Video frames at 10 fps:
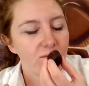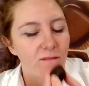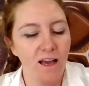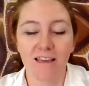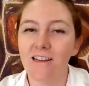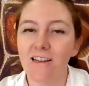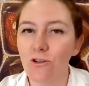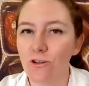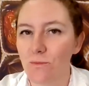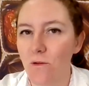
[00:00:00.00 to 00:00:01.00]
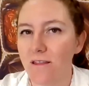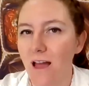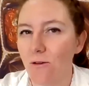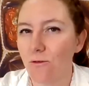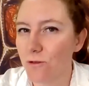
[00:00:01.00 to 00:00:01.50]
Again, you're smelling
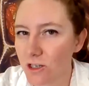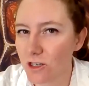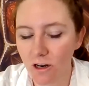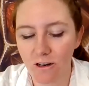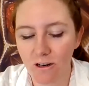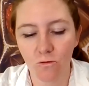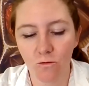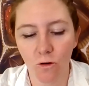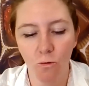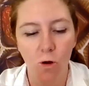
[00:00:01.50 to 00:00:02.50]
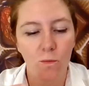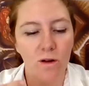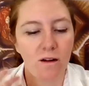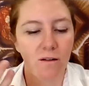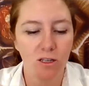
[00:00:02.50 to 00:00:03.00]
that rich, dark
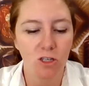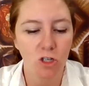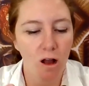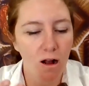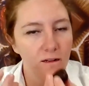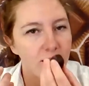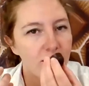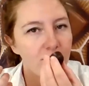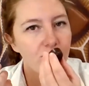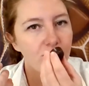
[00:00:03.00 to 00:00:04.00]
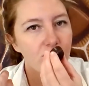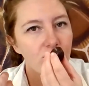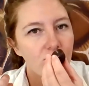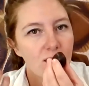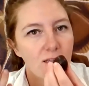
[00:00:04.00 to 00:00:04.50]
aroma of the chocolate,
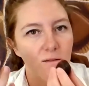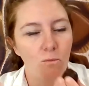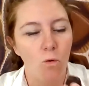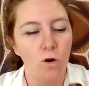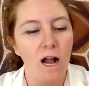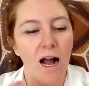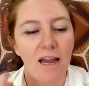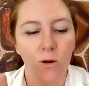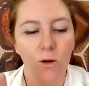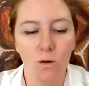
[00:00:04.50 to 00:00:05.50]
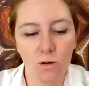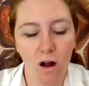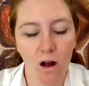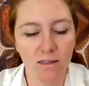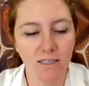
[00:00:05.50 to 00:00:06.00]
more high cocoa
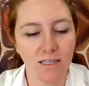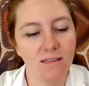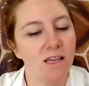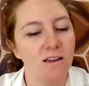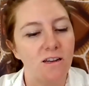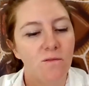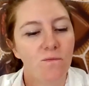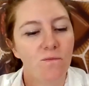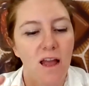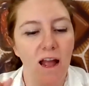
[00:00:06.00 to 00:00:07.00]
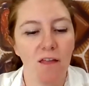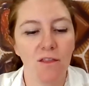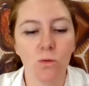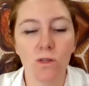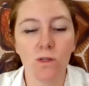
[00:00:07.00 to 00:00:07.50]
content there. And
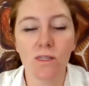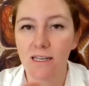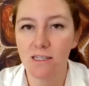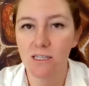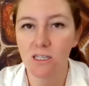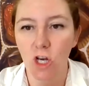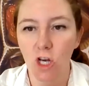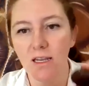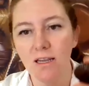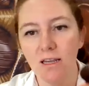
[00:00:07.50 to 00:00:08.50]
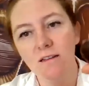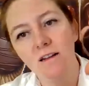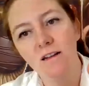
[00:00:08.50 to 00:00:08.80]
this one's nice and shiny.